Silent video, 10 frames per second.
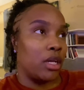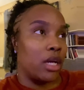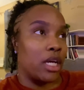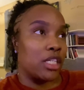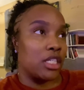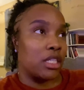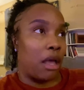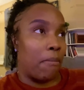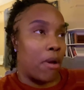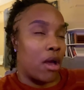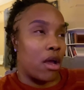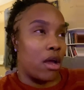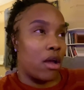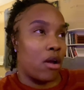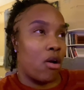I just got
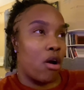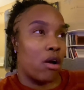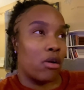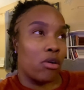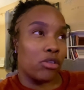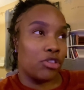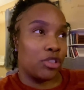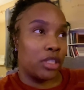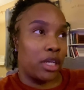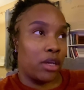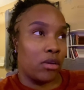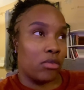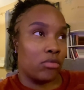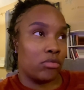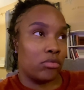my heart
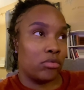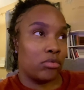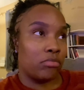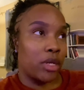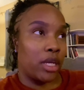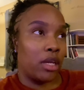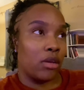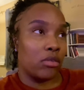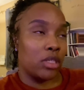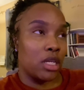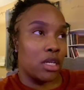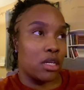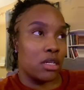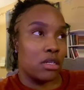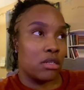ultrasound, my echo
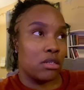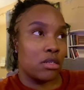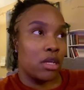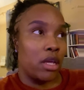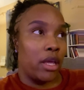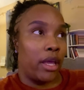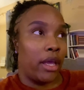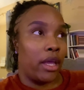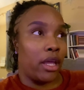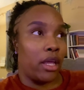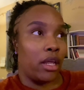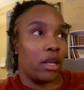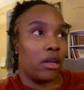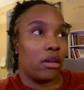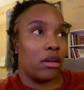done,
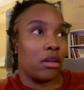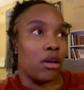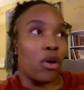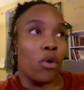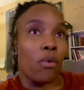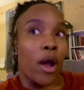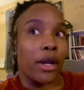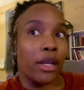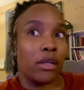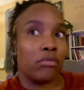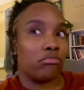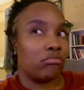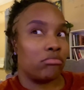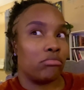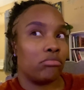and a carotid
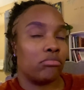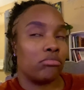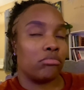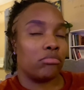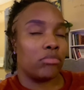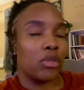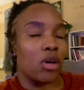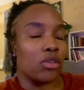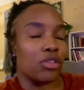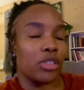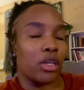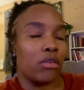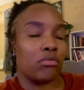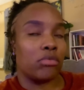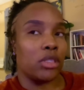
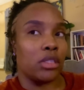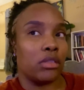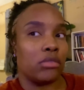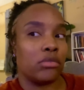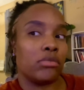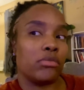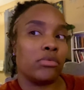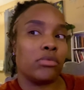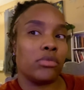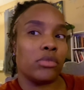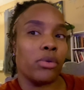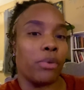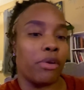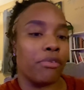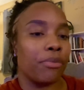ultrasound done, or
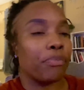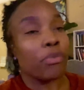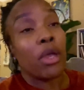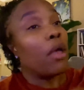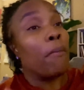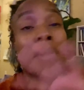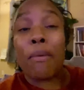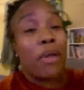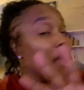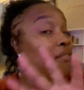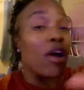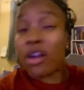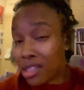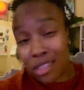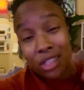whatever. But I've been having all
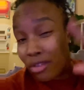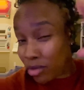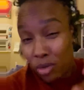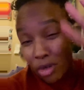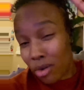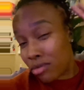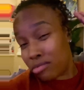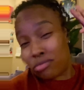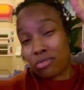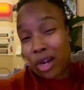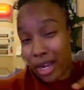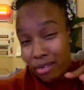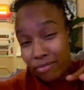this stuff going on, right?